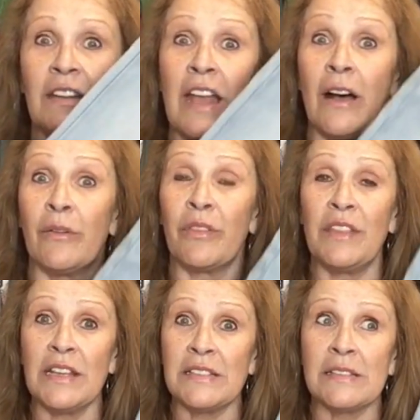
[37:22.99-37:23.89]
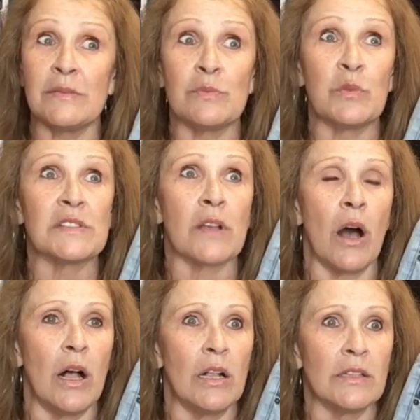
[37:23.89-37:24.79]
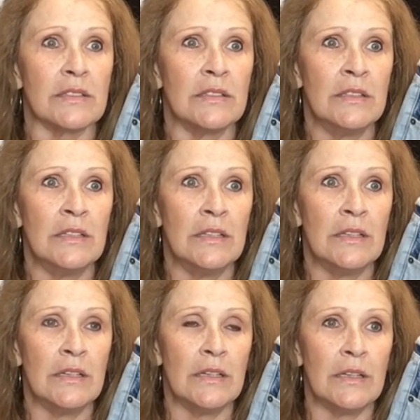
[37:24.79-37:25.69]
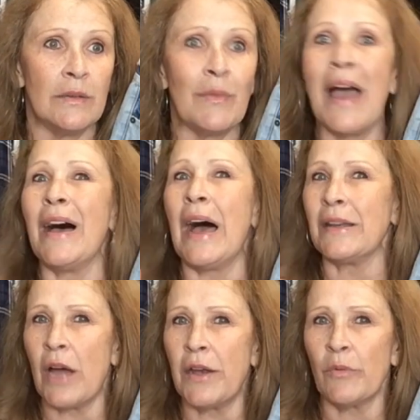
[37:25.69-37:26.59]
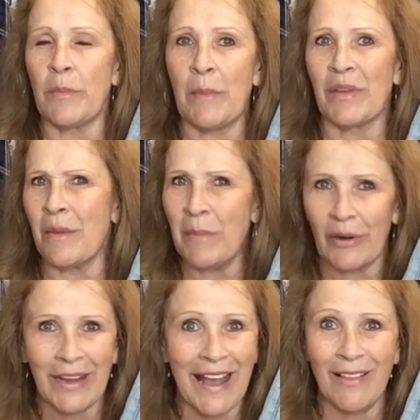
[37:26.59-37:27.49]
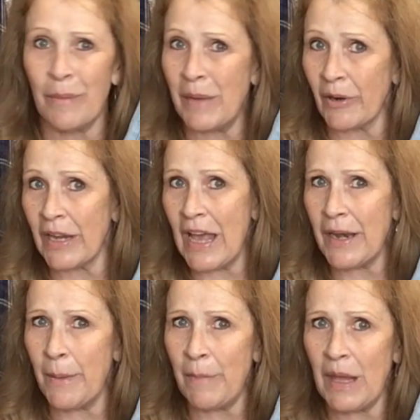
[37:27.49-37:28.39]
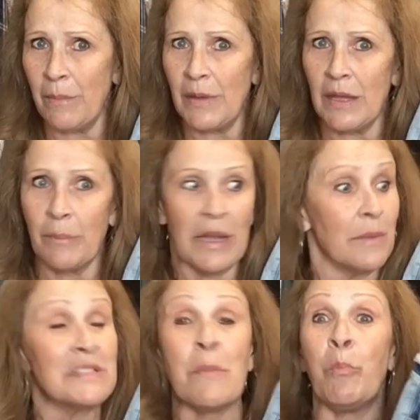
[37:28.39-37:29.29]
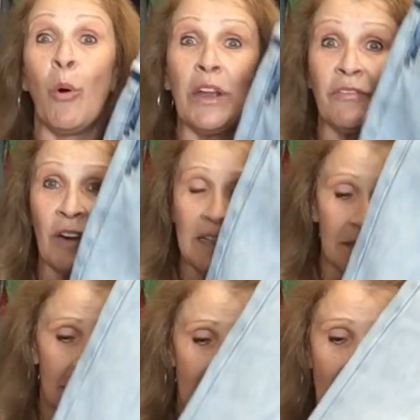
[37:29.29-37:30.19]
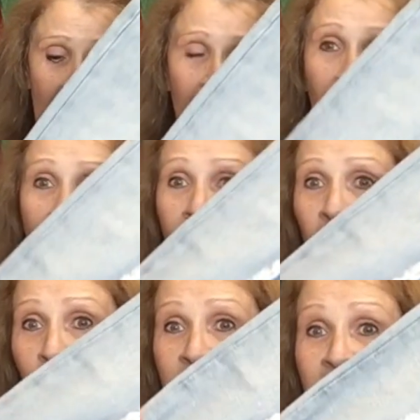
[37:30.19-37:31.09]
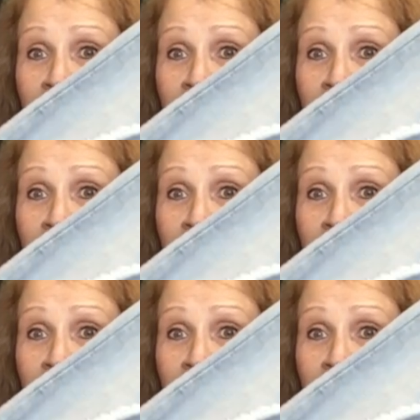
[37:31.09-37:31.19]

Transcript: Now this was called I, I don't remember the Mariella Marietta maybe, but it was a boyfriend style, and there was a